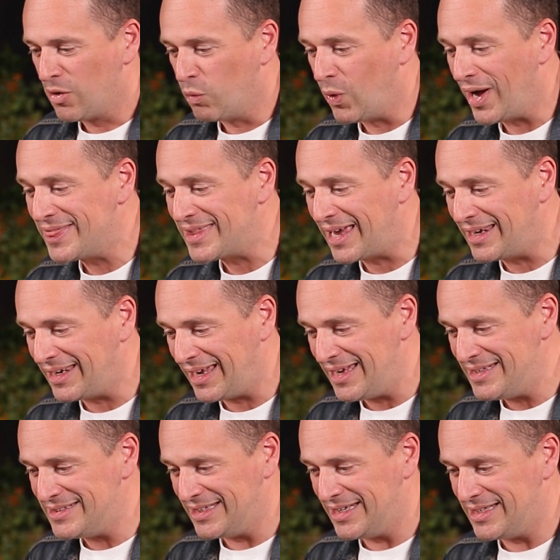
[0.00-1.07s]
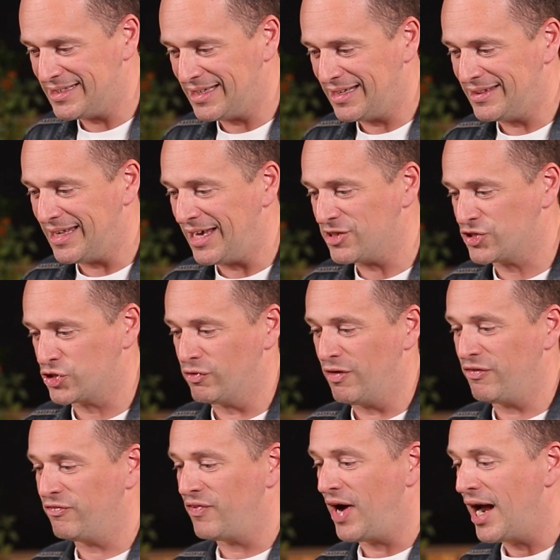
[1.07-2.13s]
When they landed, they saw
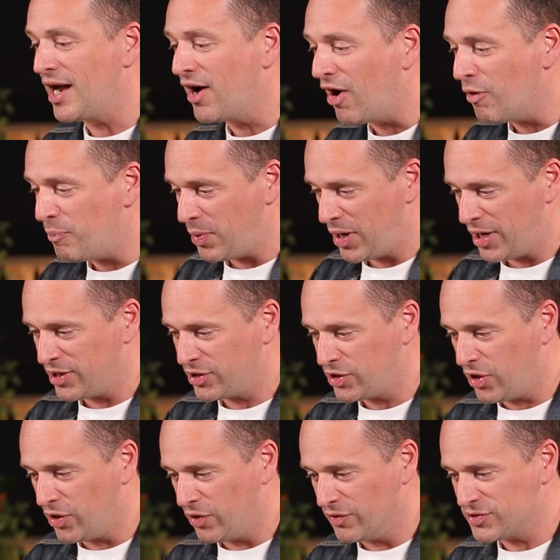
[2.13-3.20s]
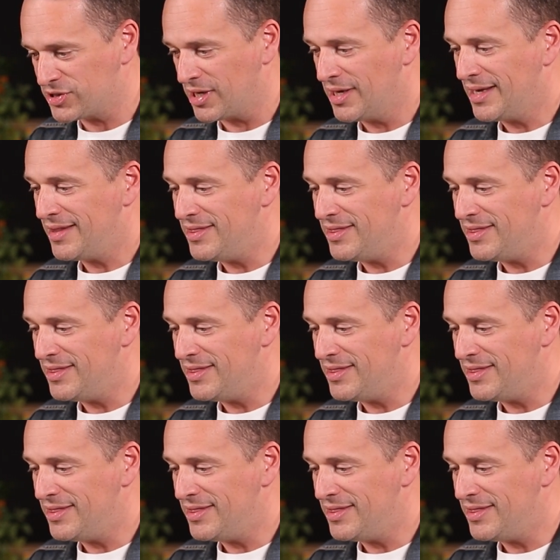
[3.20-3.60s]
a fire of burning coals